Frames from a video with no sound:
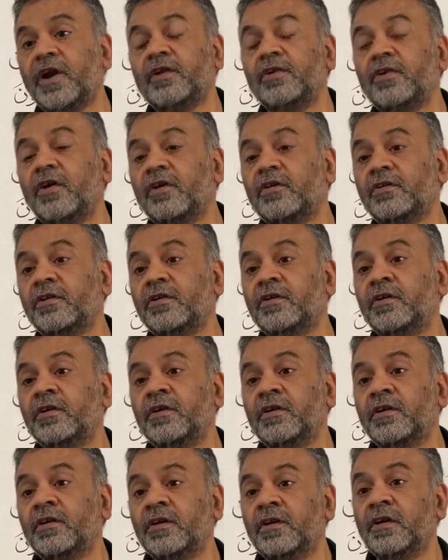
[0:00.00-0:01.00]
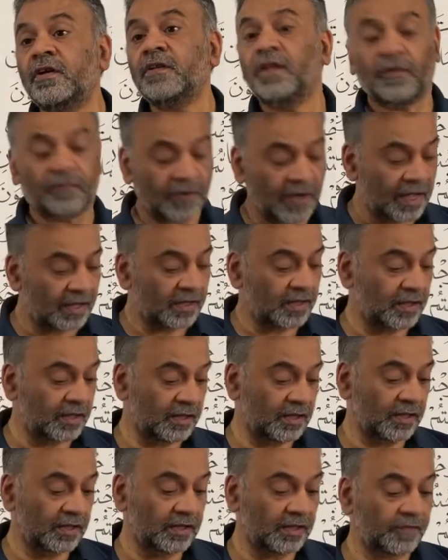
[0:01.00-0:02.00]
not? The
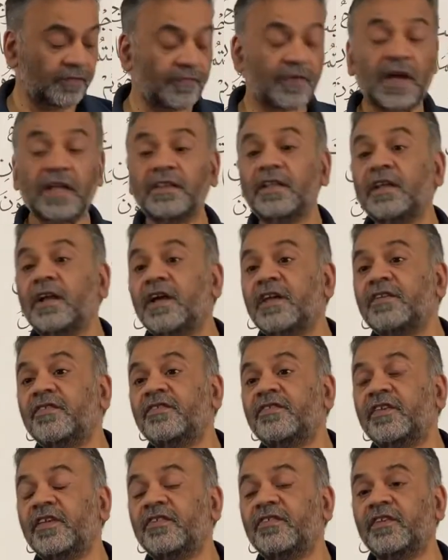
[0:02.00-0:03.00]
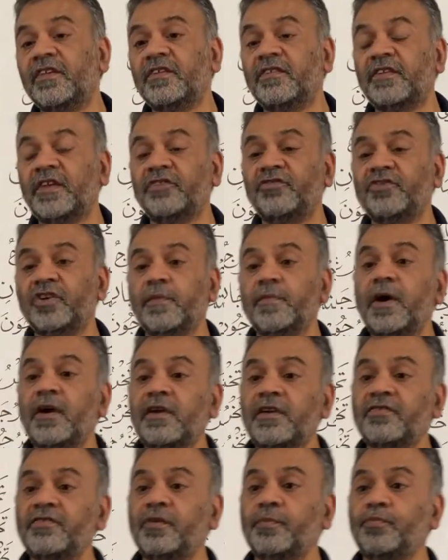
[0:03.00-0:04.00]
fatira is a jama,
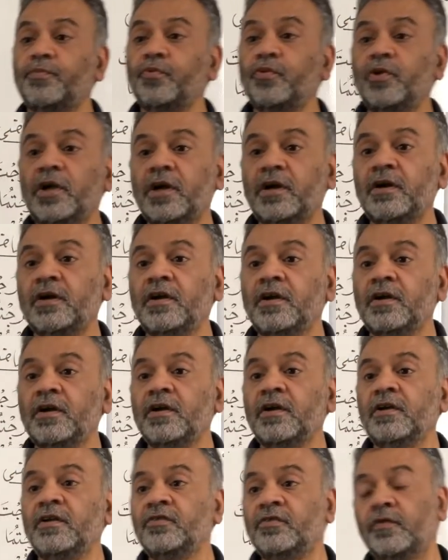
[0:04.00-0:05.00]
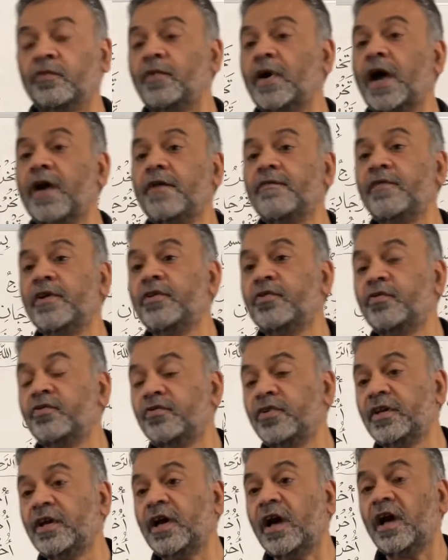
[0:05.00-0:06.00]
is a plural. So why we are
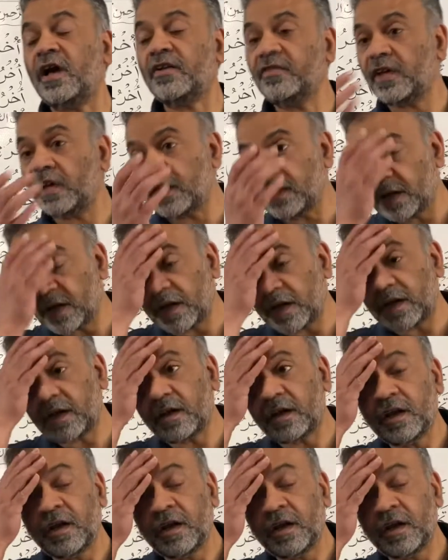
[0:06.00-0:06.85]
using hazihi here?